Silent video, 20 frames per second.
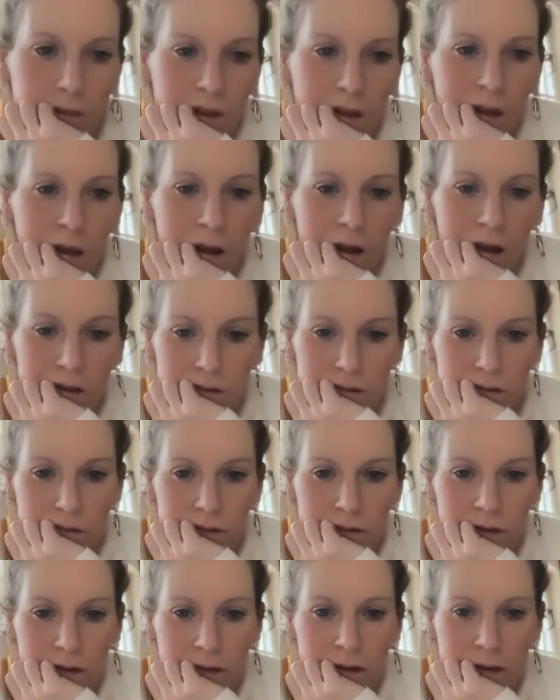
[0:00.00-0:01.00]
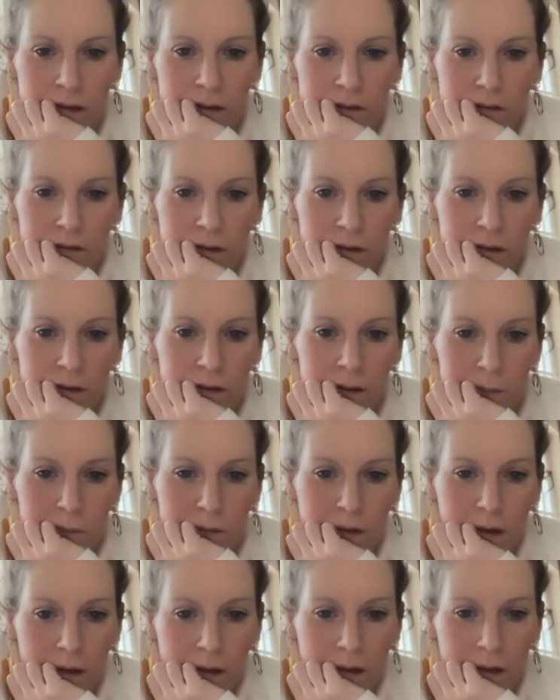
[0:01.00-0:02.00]
Yeah, it's really it's really
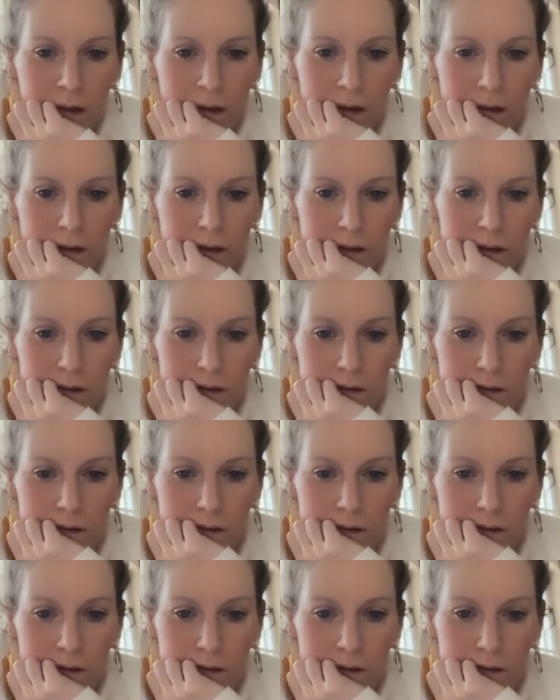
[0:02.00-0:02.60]
upsetting.